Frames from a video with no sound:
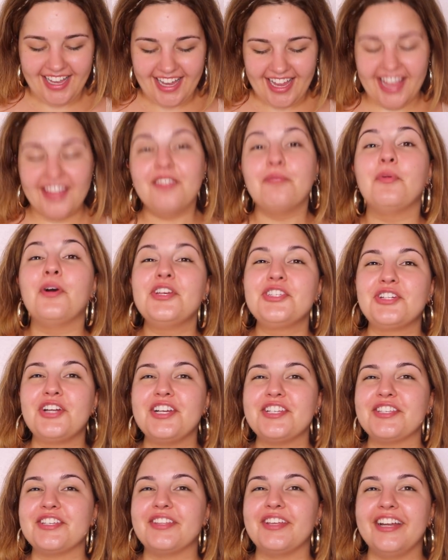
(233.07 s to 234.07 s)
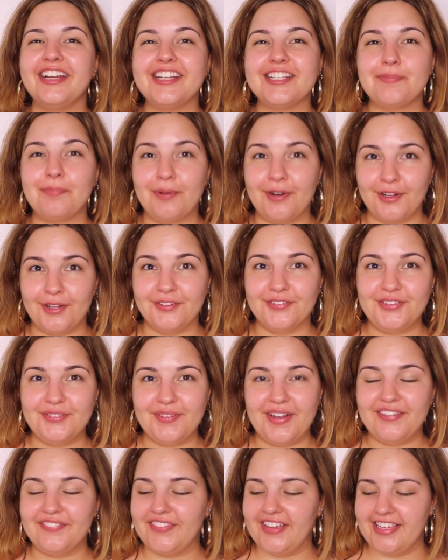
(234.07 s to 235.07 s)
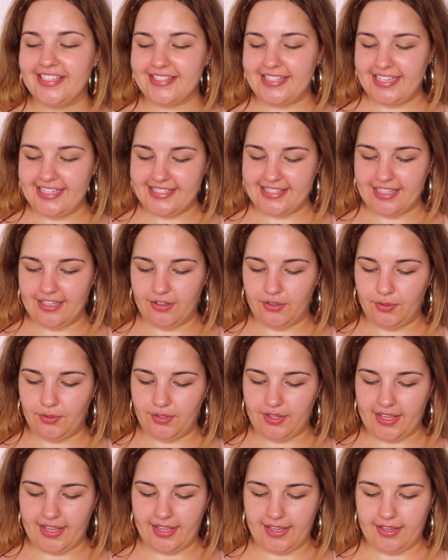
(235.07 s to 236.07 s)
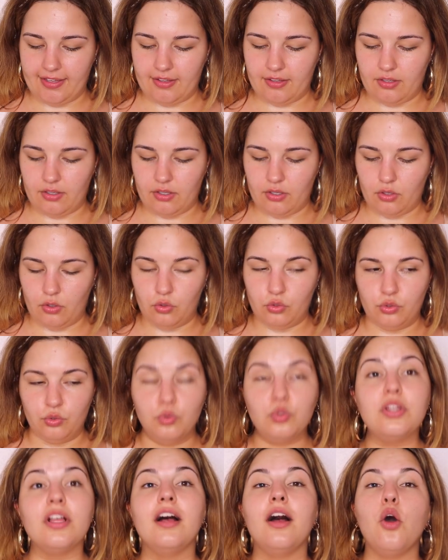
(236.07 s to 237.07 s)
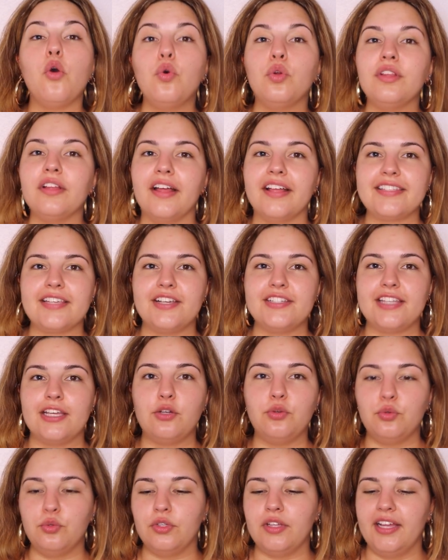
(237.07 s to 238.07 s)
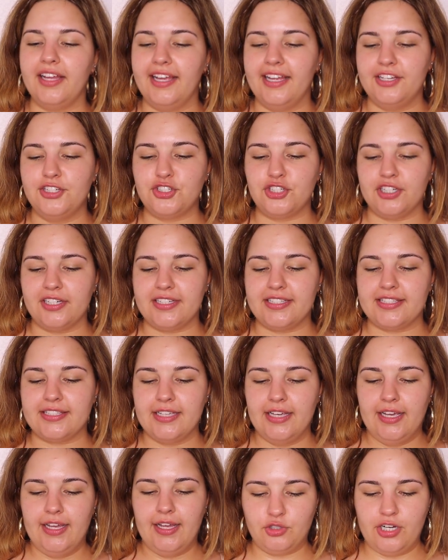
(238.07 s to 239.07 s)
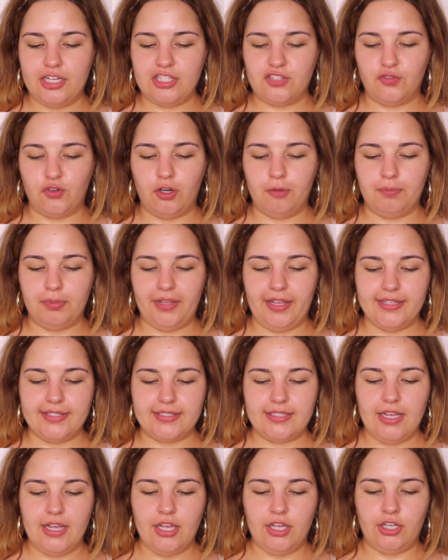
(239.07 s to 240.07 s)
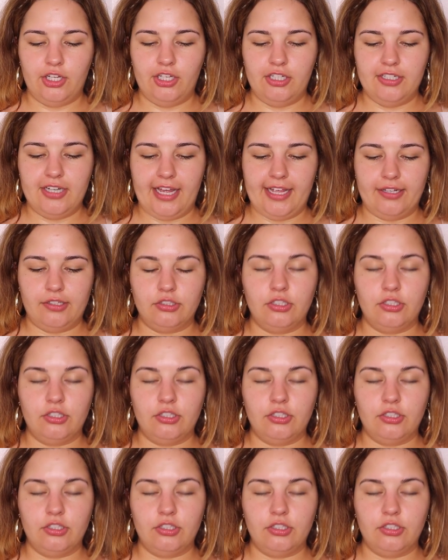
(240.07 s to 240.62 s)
And the moisturizer that I just put all over my face is the Ula Hendrix Transform Plus Good Night